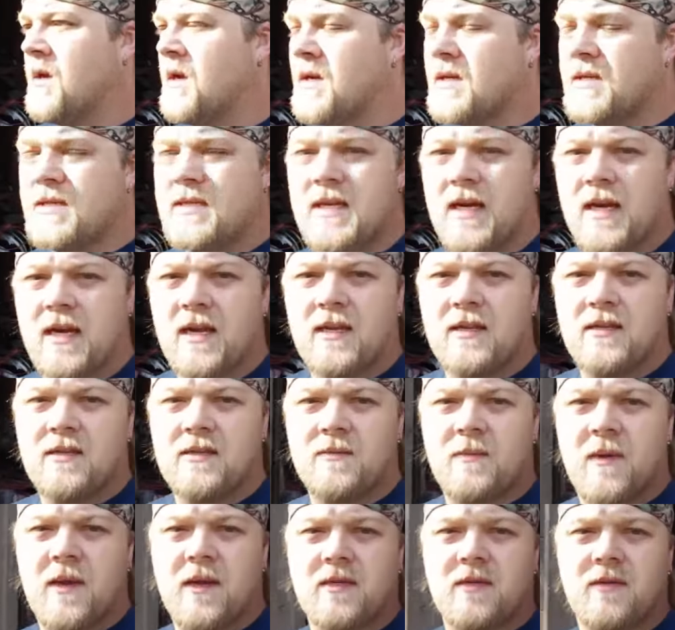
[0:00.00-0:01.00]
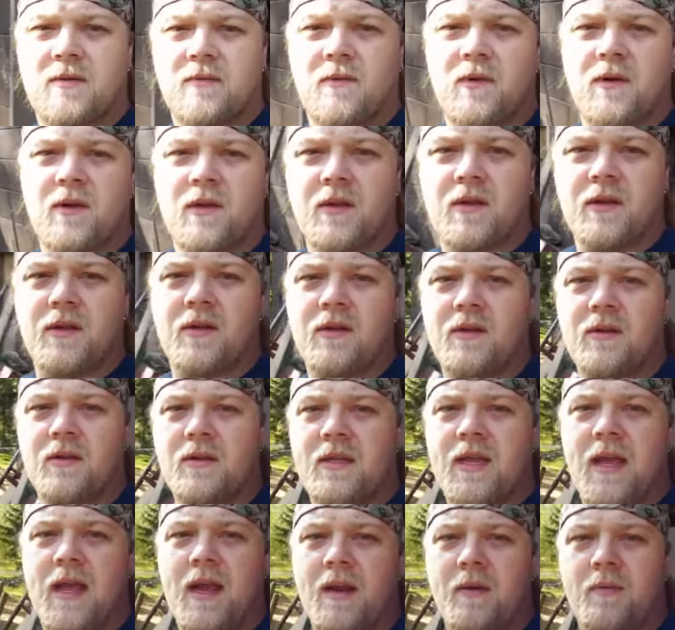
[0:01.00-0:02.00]
Sikkens makes a really good
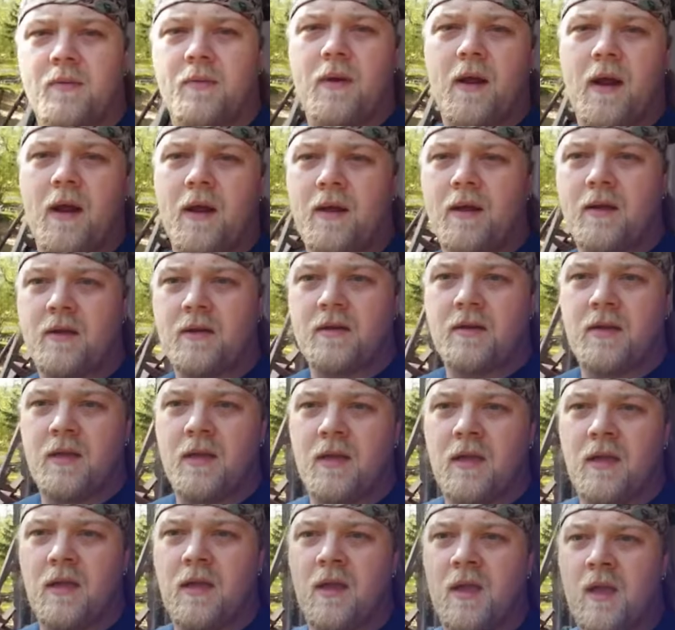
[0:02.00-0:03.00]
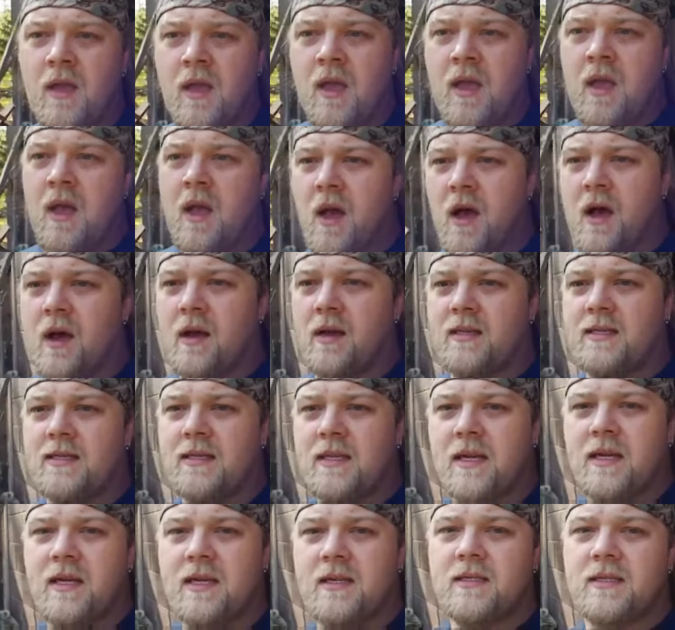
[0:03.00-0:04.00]
deck product.
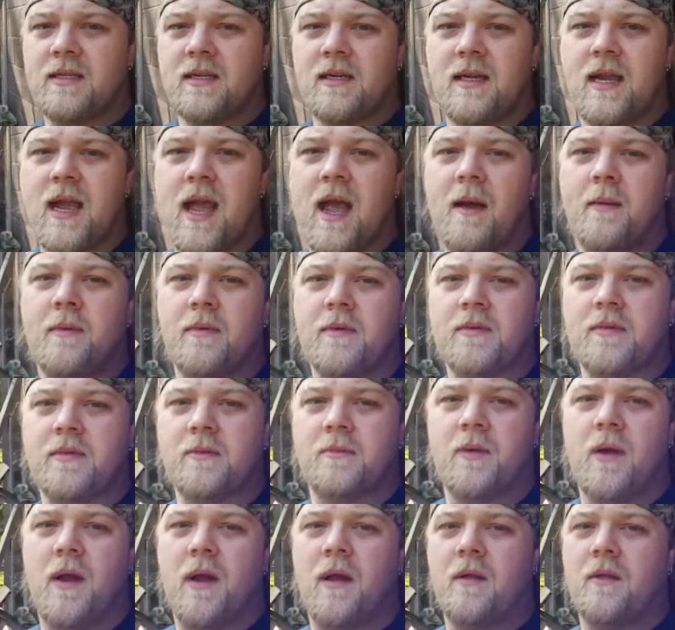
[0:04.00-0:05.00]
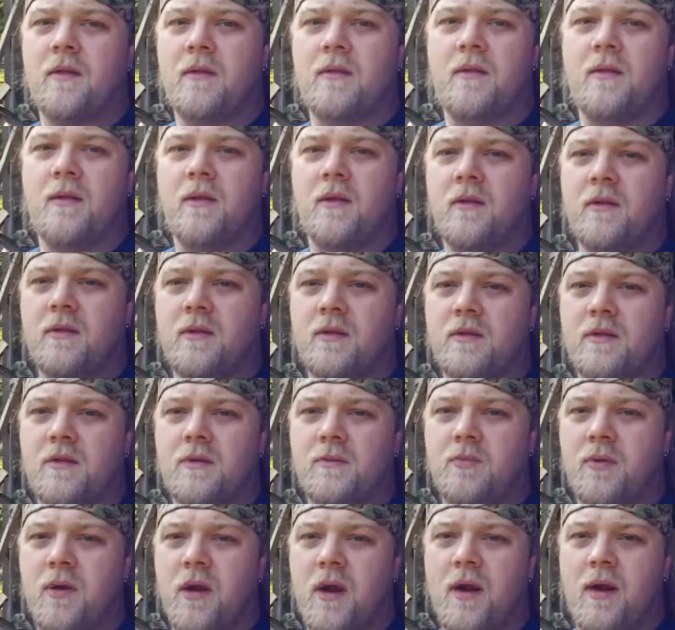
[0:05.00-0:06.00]
Sikkens and cabots are probably the only 2
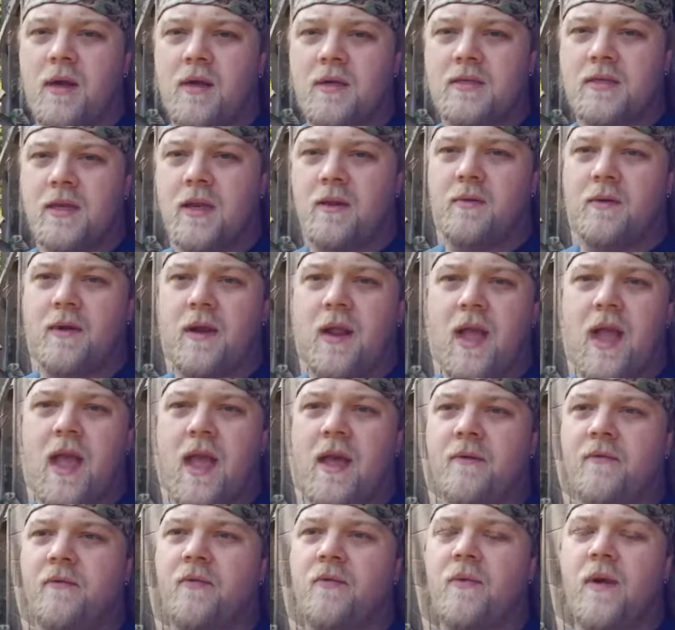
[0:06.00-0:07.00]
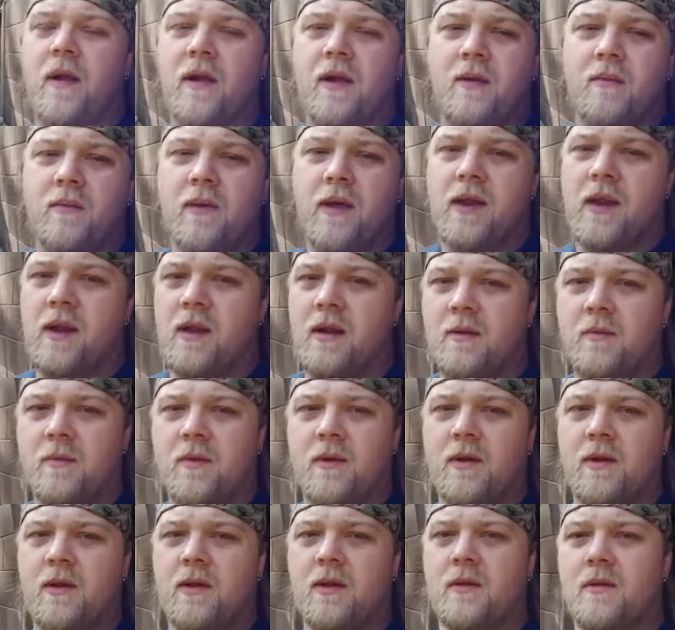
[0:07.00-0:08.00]
products I would ever recommend
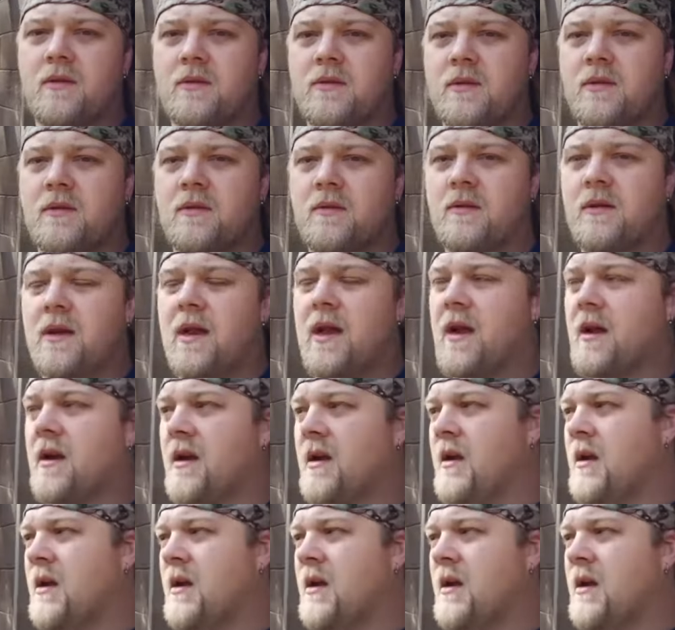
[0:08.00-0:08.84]
anybody to use in their deck.